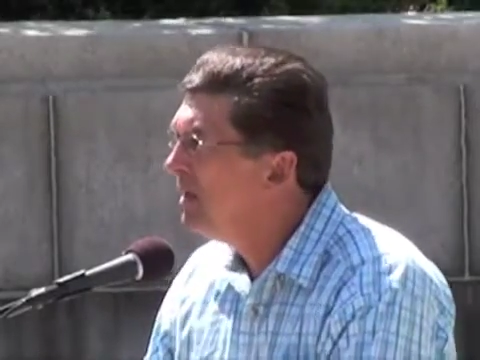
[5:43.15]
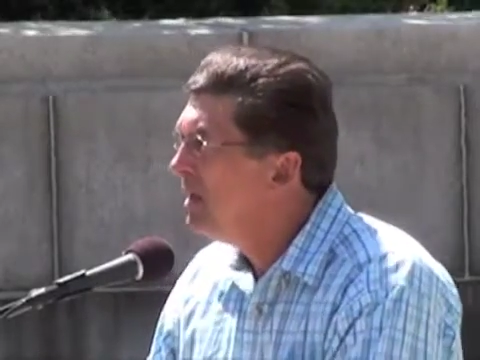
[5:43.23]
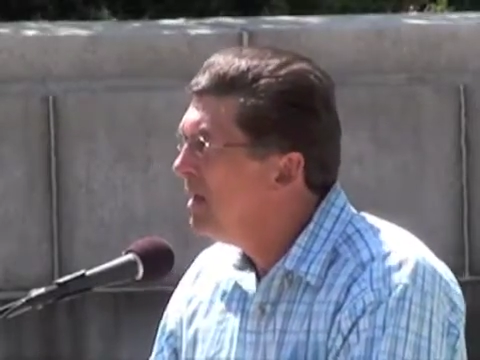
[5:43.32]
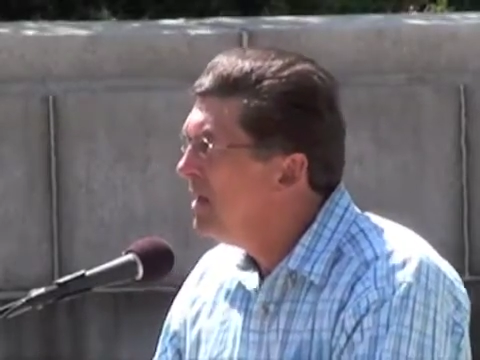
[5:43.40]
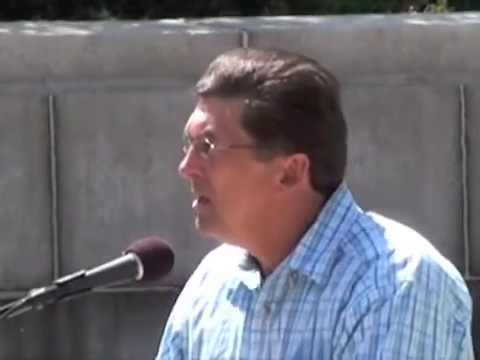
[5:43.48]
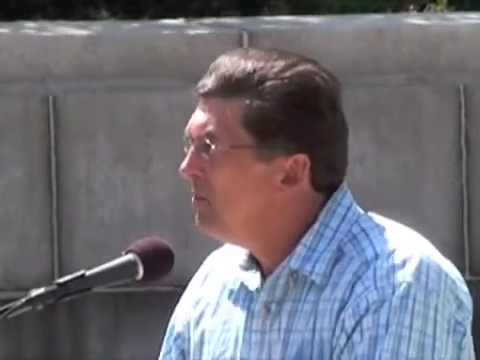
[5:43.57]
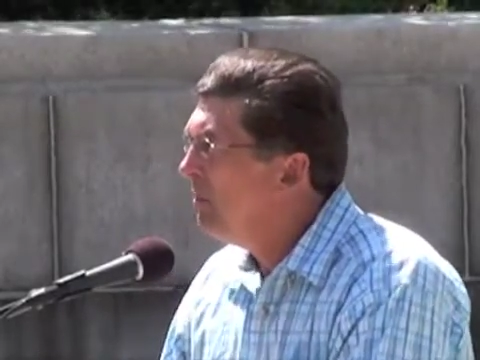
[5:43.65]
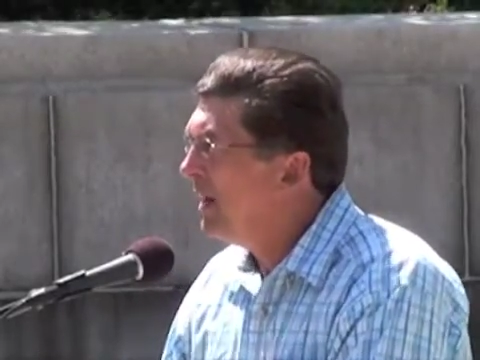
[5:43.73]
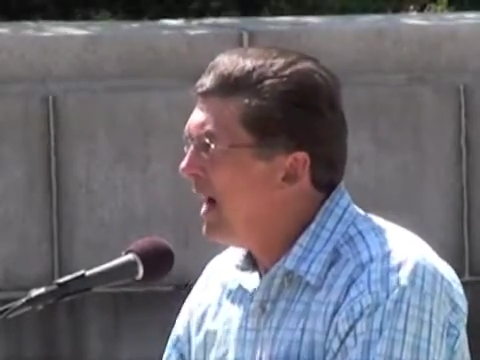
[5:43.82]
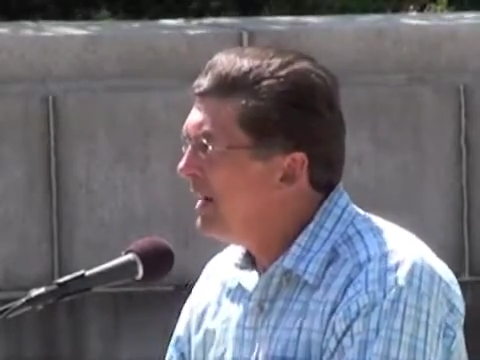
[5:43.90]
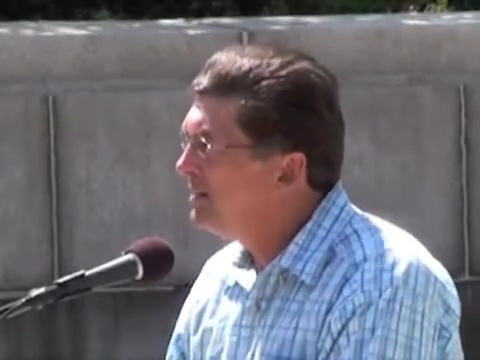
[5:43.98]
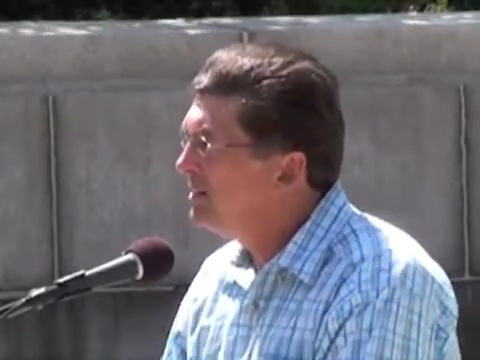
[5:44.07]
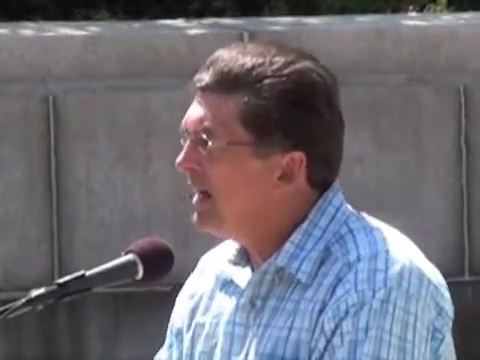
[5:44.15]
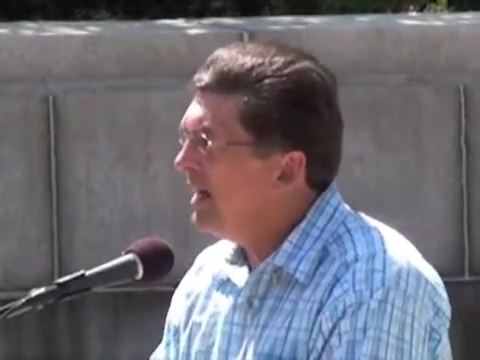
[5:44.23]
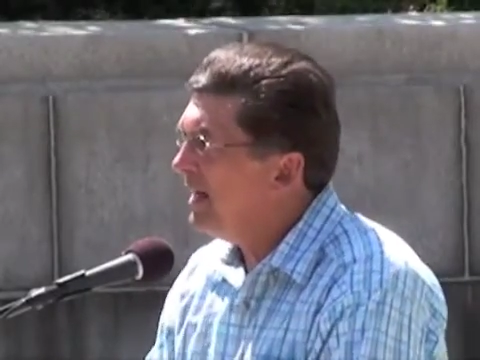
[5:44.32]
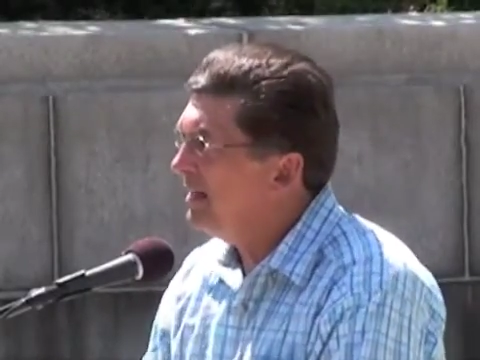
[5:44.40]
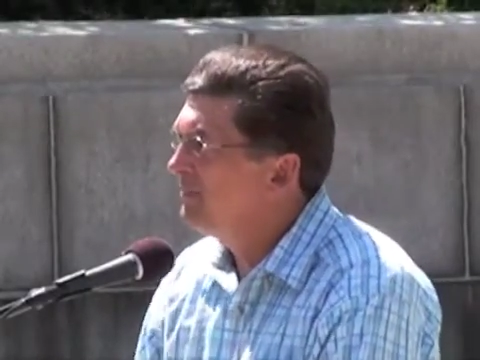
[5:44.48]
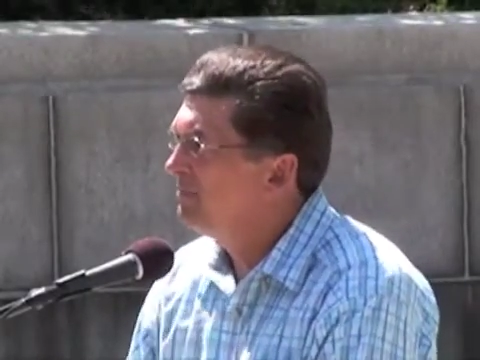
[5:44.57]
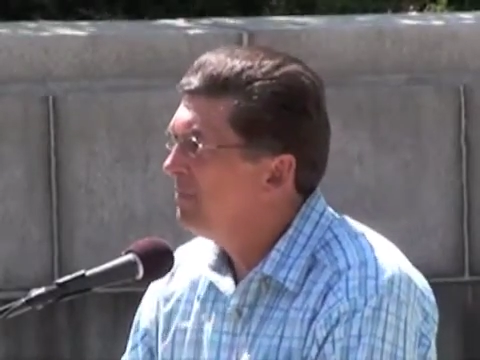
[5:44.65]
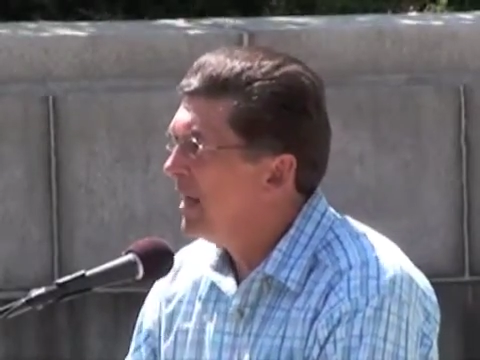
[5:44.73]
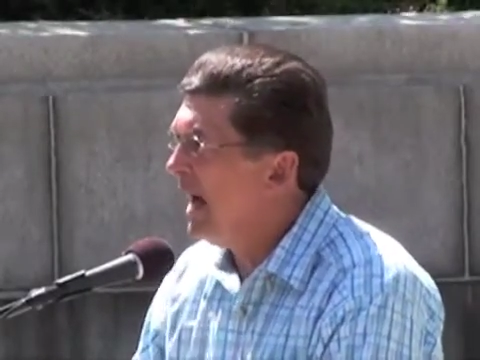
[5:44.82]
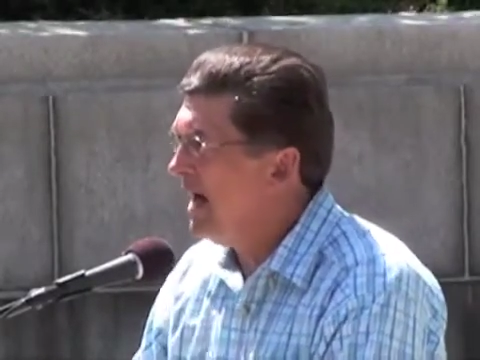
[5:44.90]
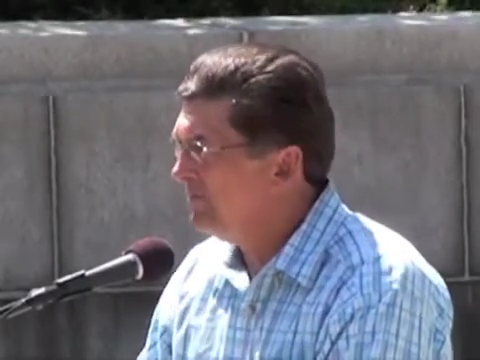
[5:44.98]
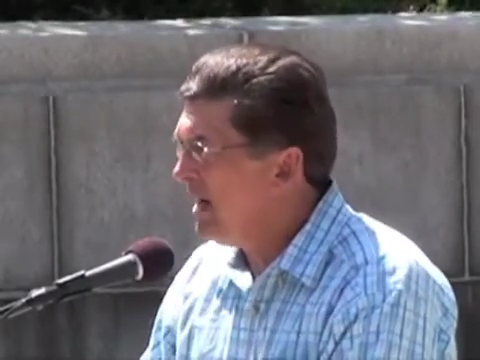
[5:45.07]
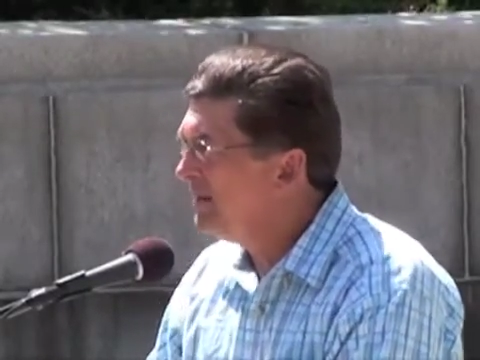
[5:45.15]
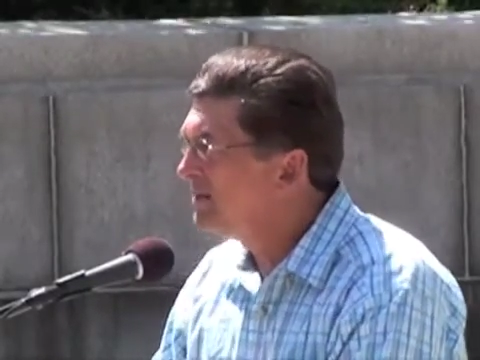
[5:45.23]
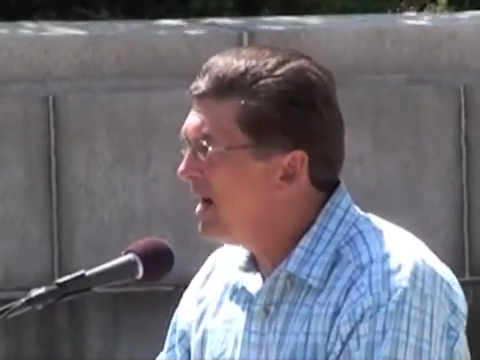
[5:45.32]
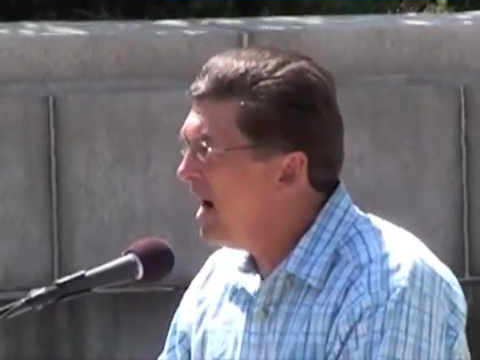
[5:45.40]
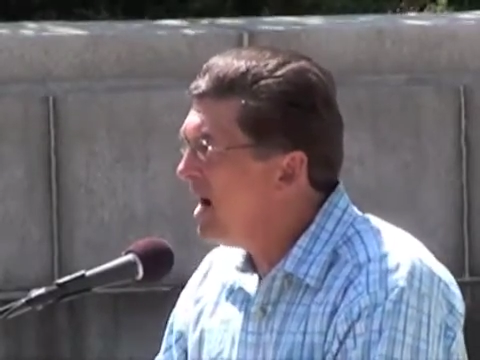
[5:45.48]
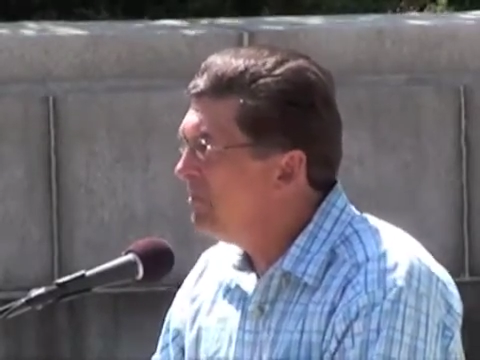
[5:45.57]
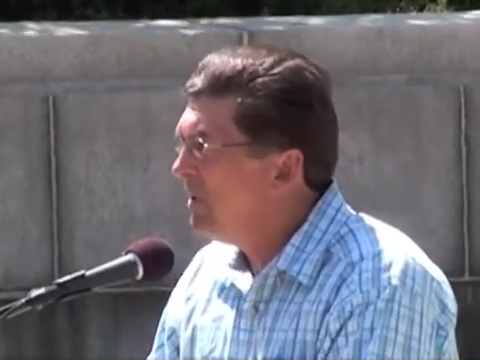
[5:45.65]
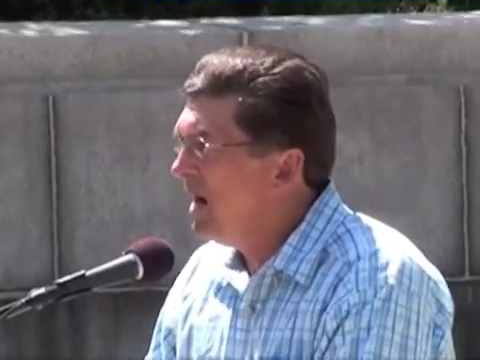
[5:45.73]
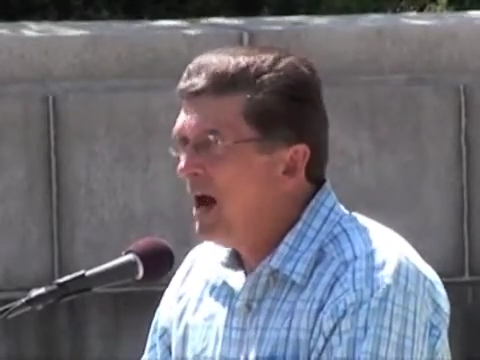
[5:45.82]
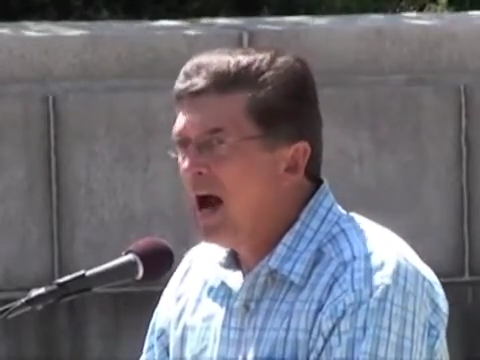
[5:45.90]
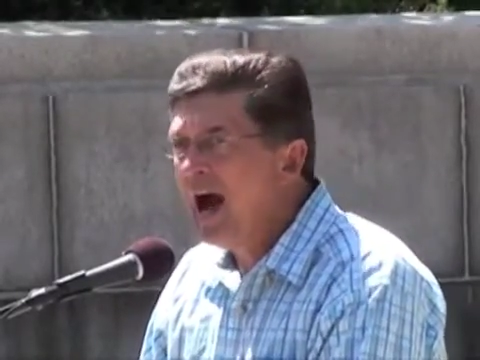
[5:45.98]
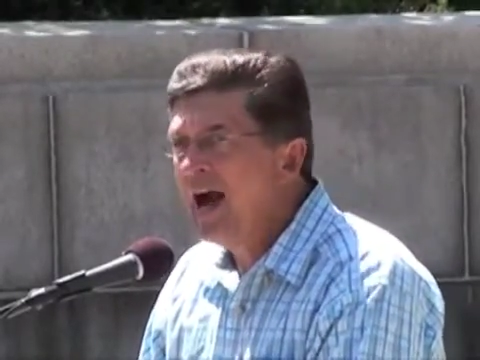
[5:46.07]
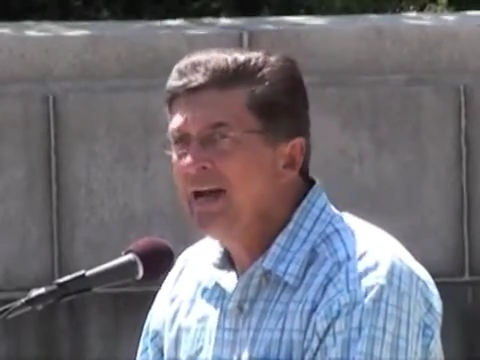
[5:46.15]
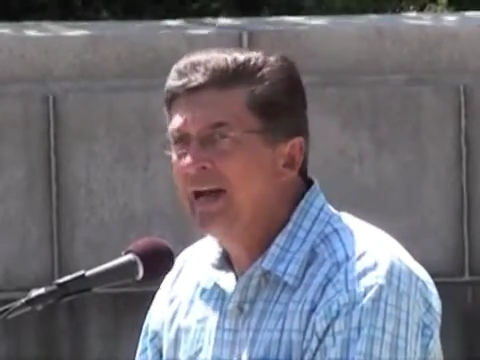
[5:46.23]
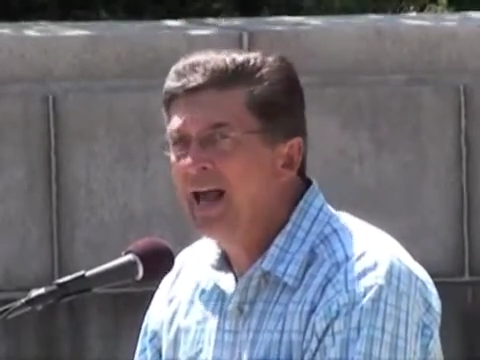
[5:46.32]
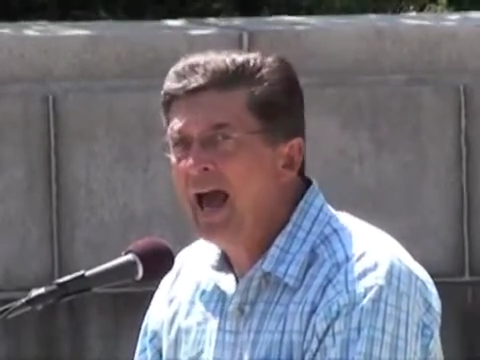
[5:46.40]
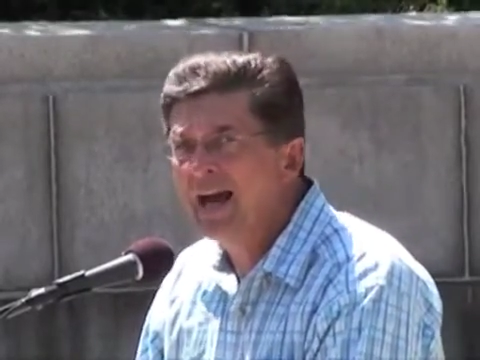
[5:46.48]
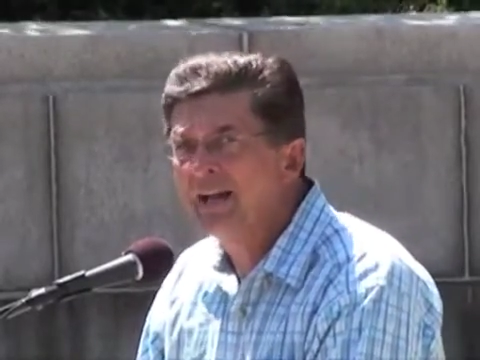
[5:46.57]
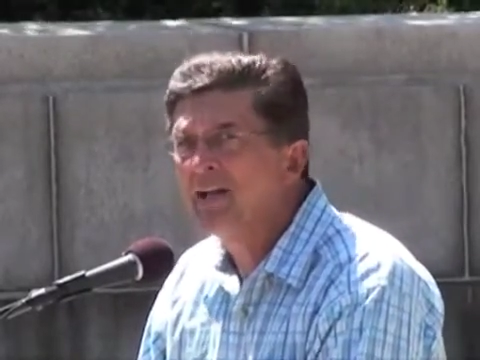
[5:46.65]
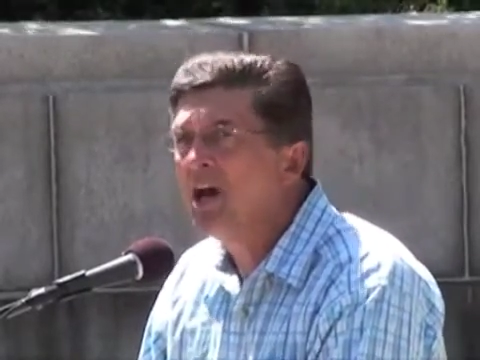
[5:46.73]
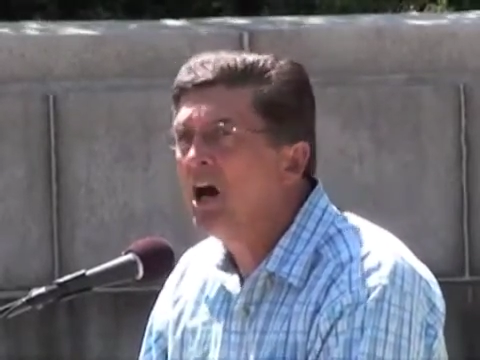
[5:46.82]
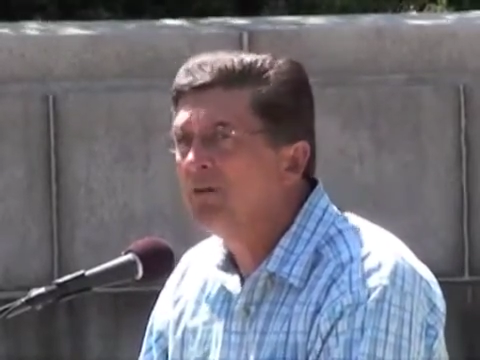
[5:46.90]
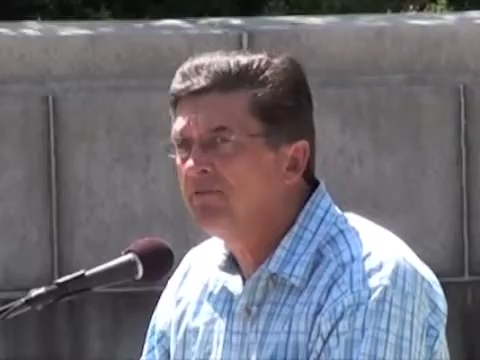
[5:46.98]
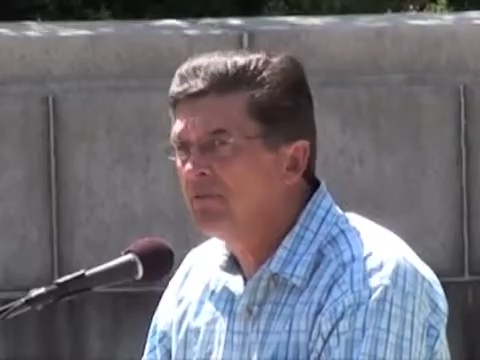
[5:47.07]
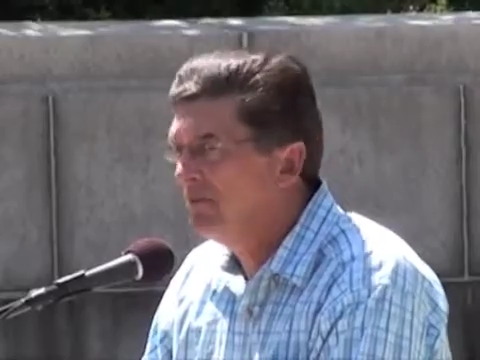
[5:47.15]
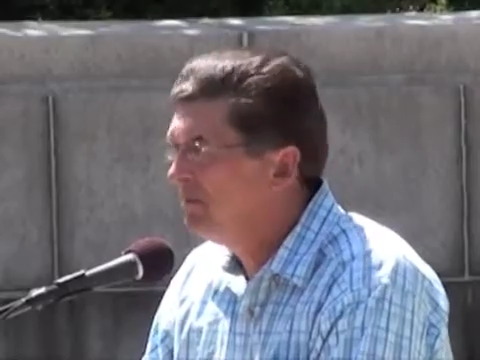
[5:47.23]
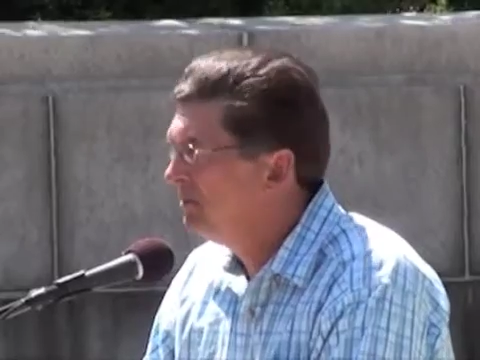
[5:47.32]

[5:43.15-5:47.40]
But I said, at that time, I had had enough.